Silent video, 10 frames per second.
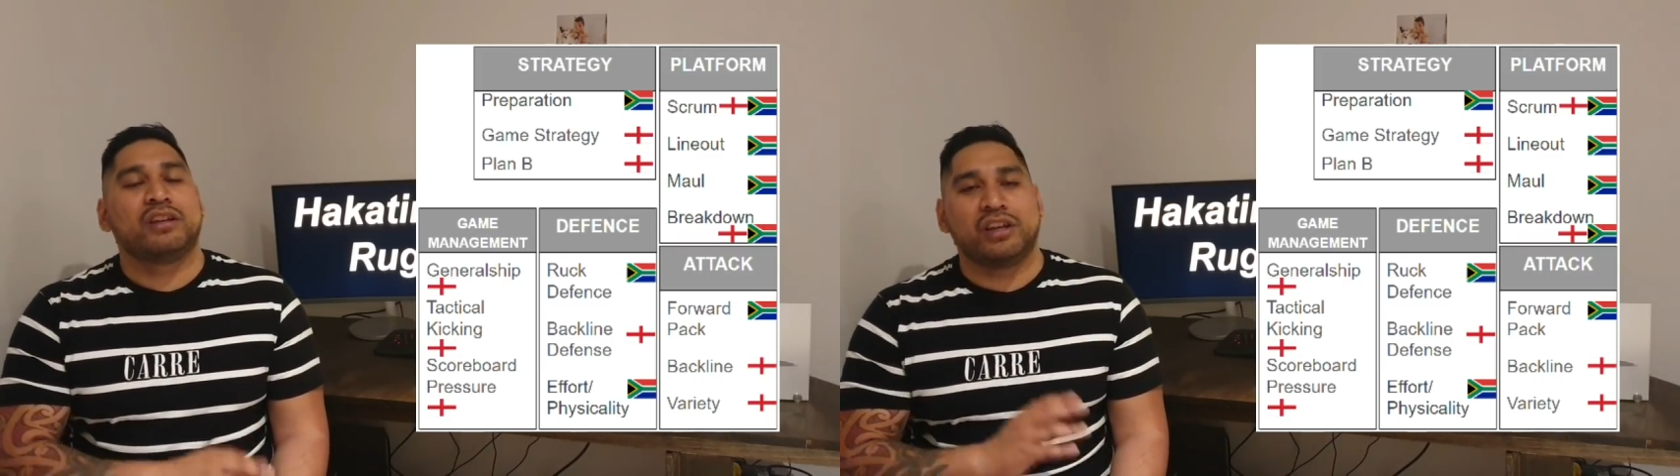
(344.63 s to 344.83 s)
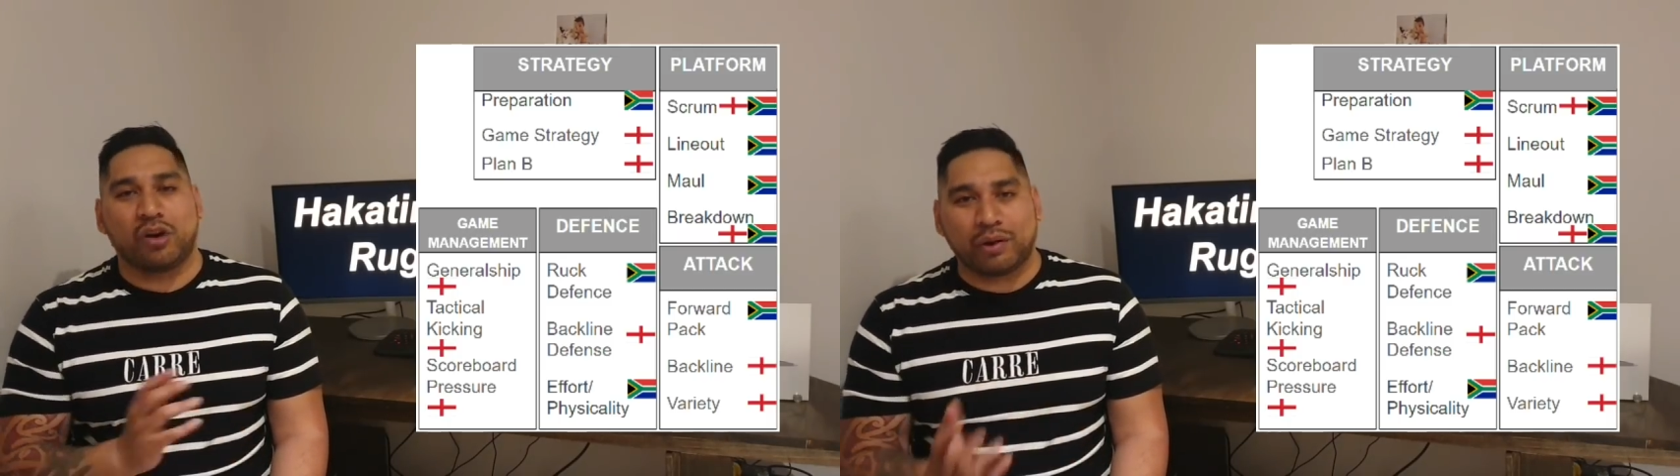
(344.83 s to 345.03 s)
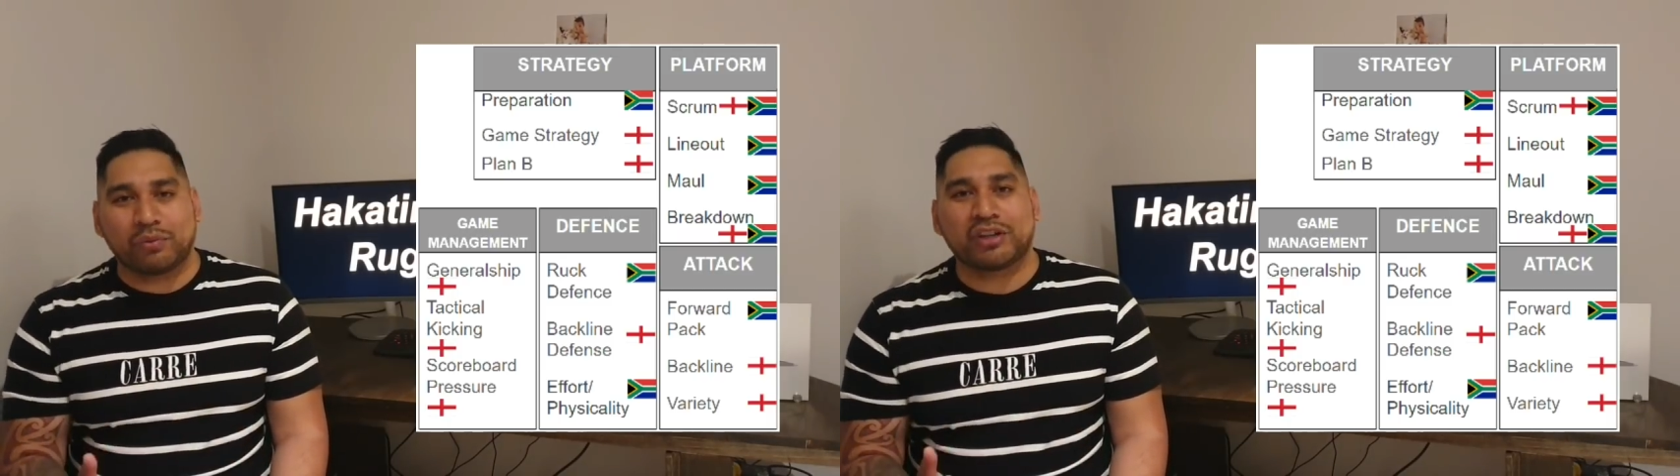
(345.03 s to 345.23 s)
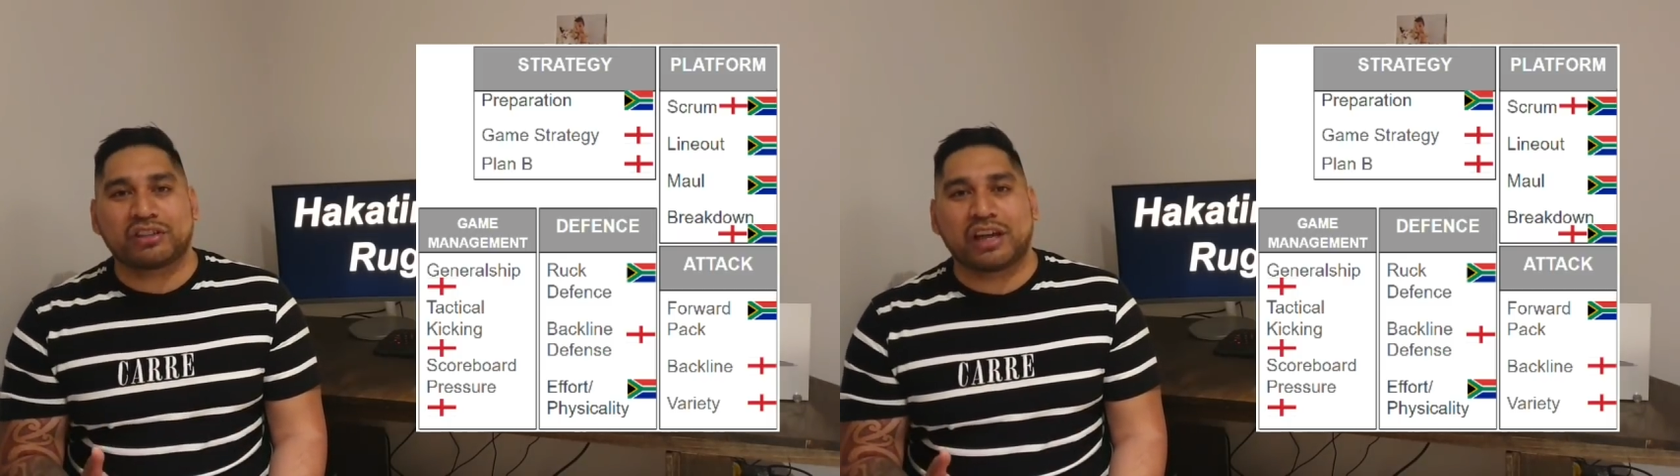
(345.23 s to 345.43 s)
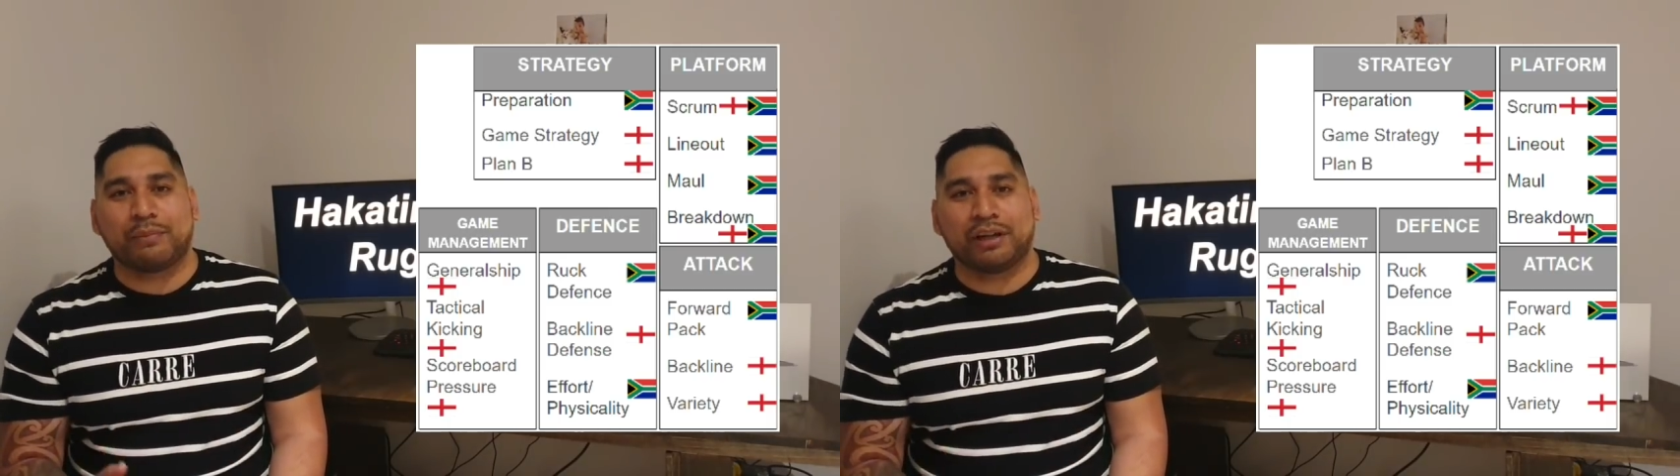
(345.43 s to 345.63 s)
knowing what
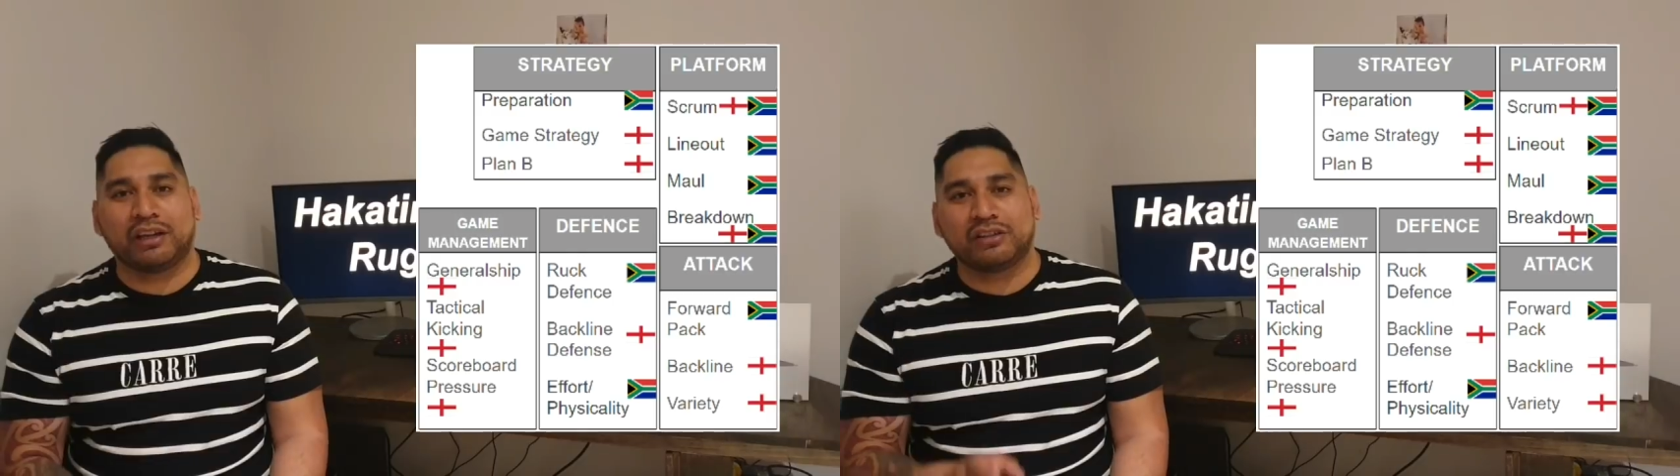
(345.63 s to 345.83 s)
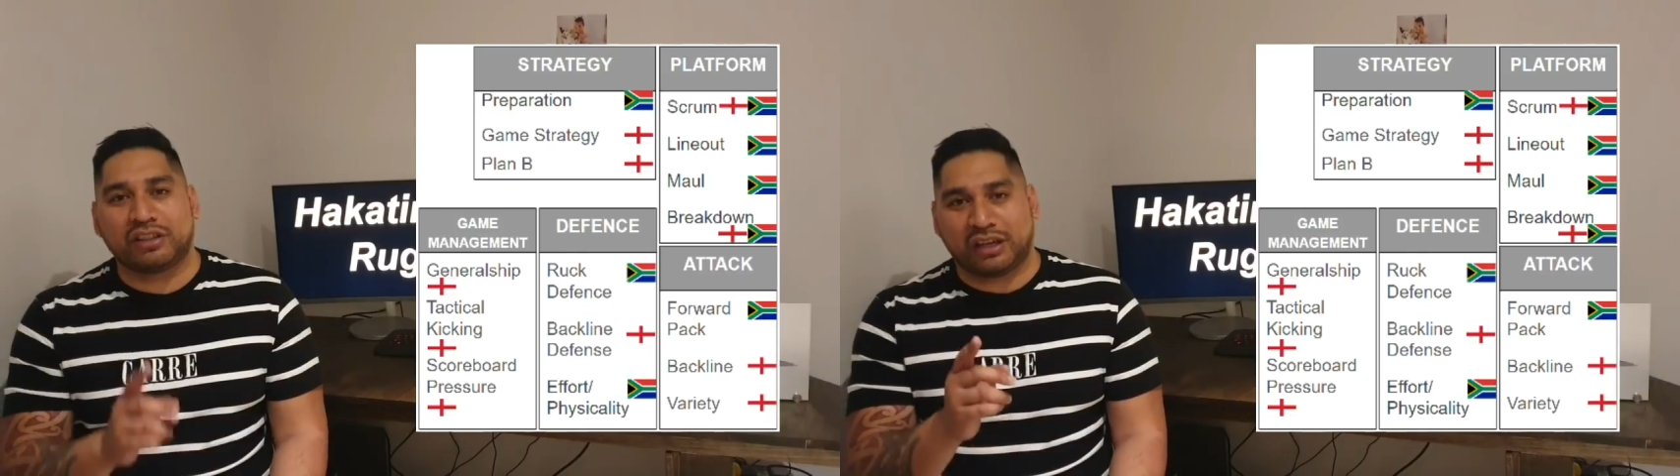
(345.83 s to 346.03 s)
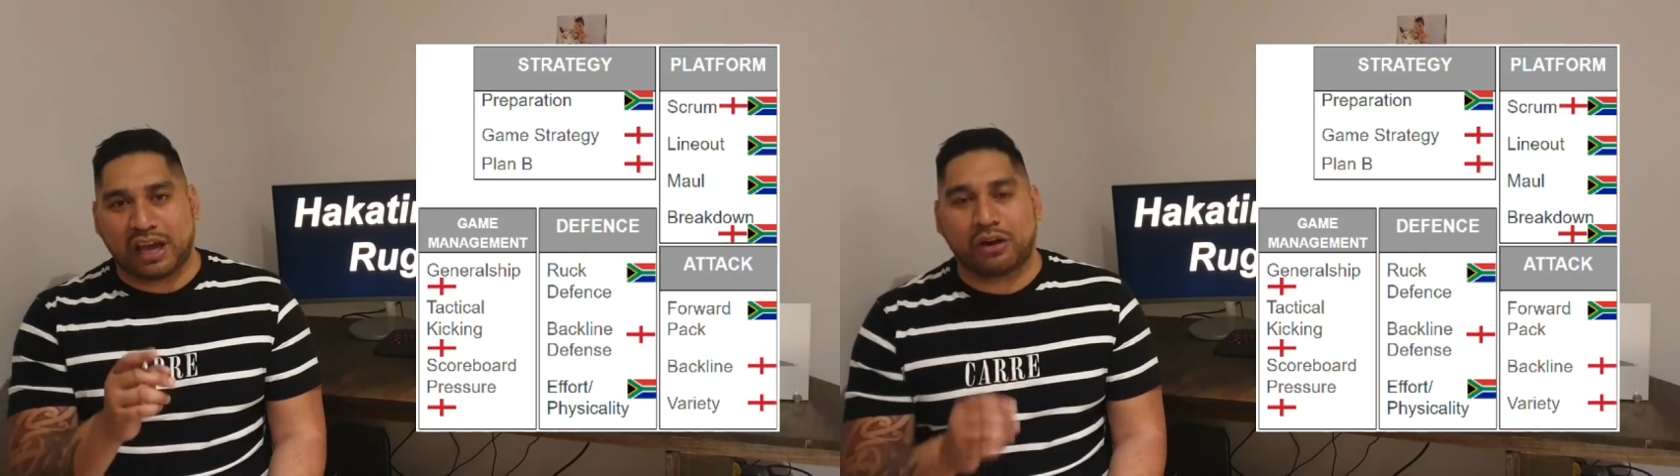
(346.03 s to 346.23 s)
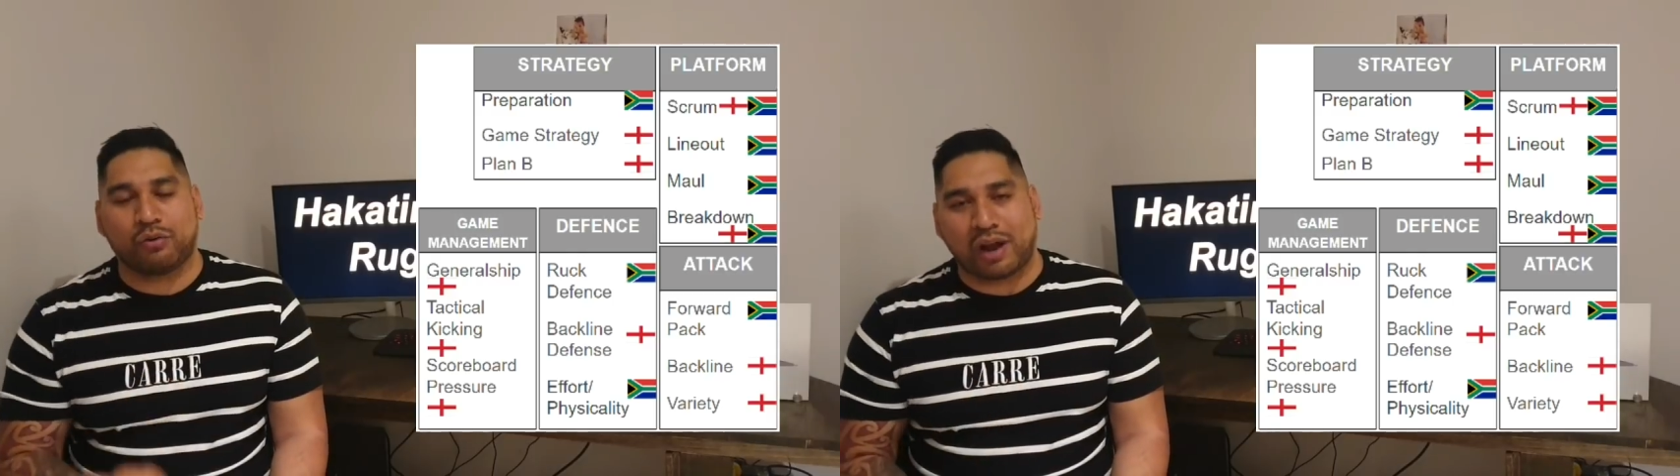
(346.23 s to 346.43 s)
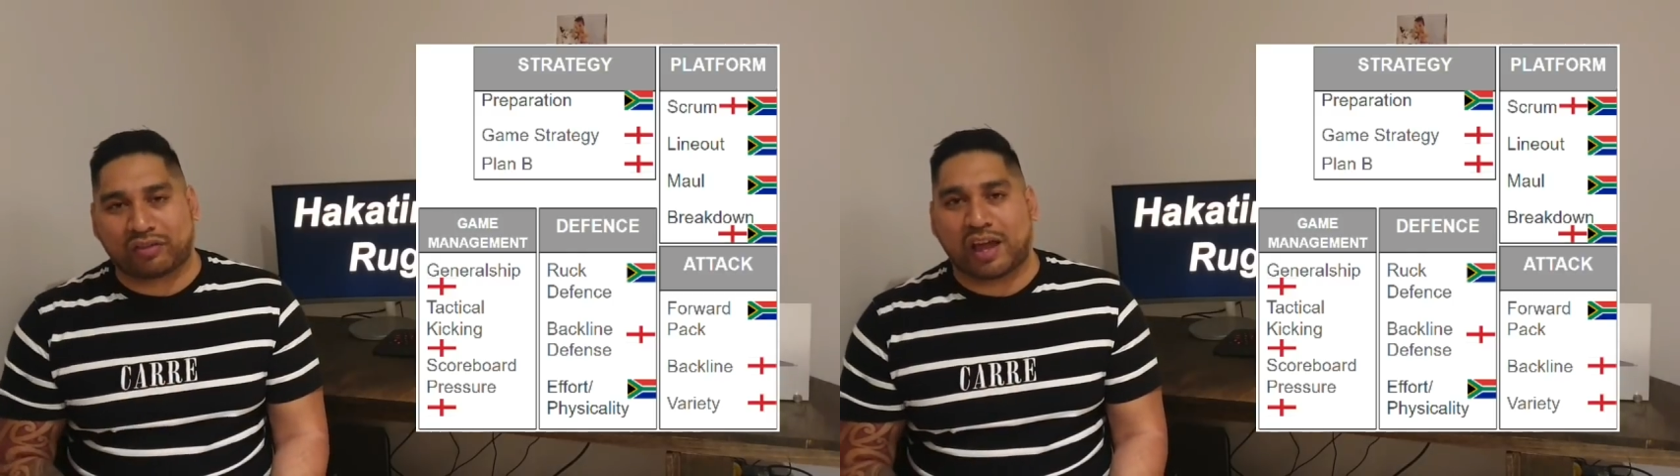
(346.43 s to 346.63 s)
is coming, to
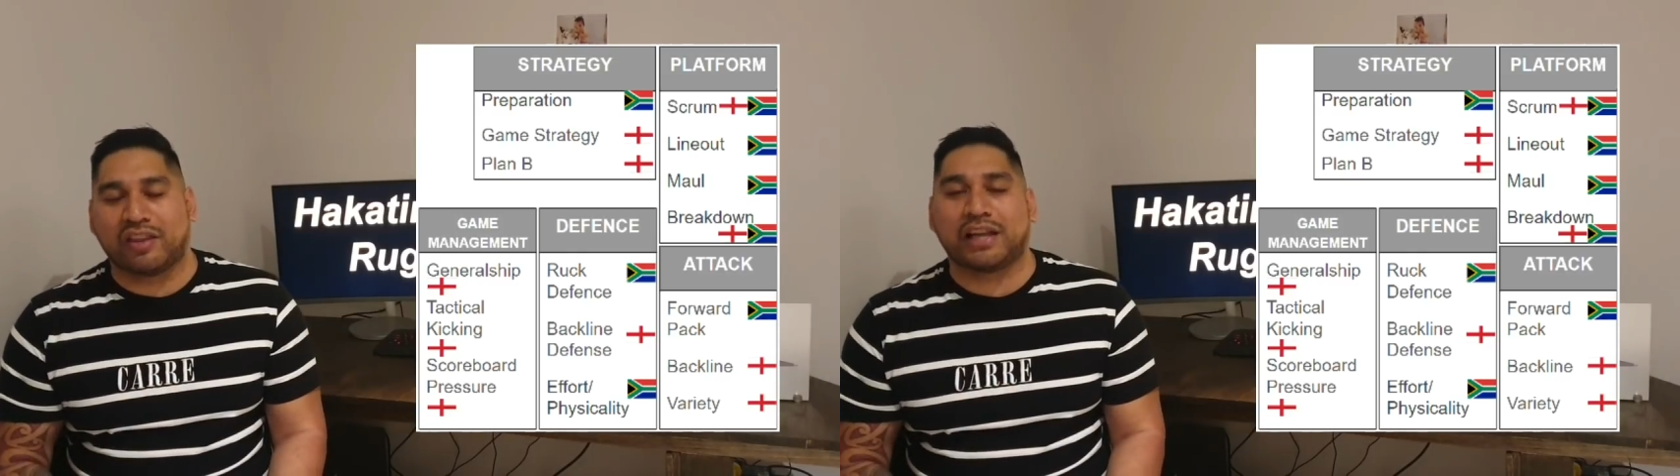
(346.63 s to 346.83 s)
counteract that.